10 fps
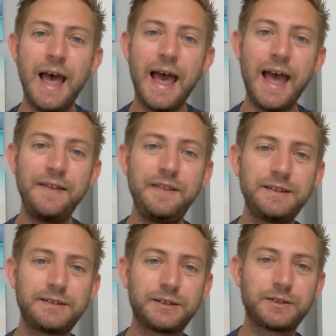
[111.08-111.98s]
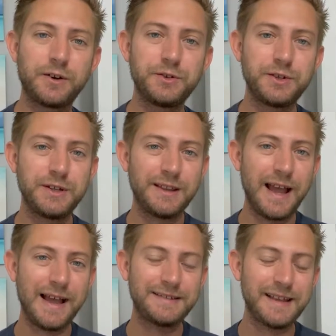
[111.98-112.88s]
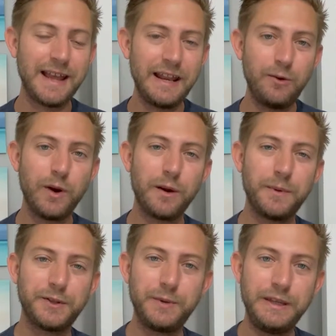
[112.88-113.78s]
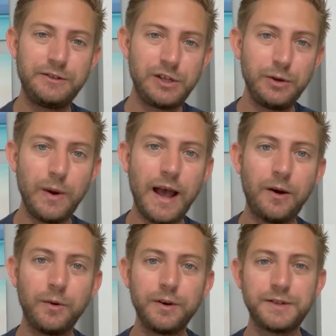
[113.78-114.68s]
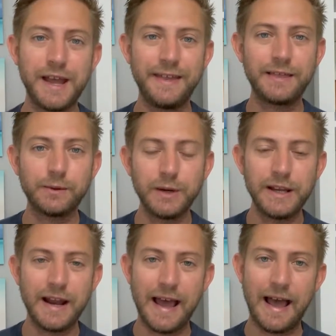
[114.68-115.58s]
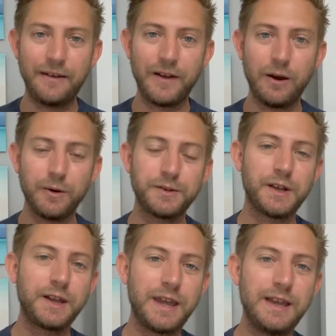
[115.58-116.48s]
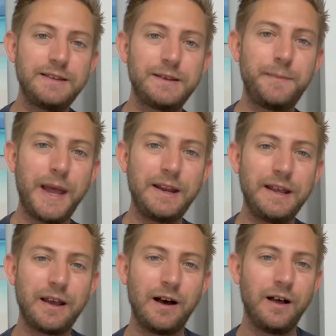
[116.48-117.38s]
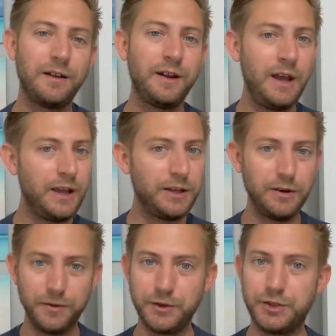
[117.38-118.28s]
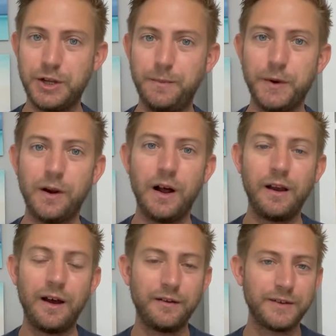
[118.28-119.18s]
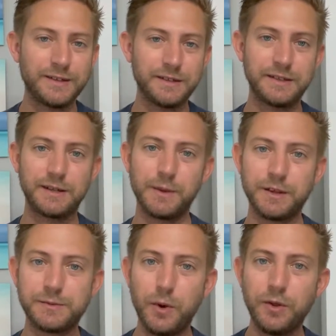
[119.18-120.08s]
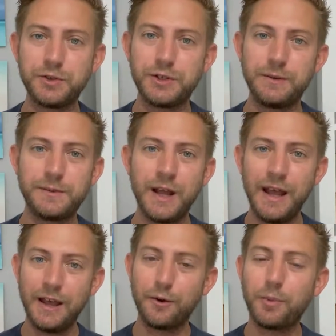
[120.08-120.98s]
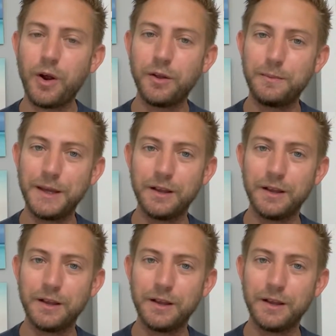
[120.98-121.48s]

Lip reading: and this excursion lasts anywhere between 2 hours and 3.5 hours, again depending on the ship you're on. Obviously some of the smaller ships it'll probably be a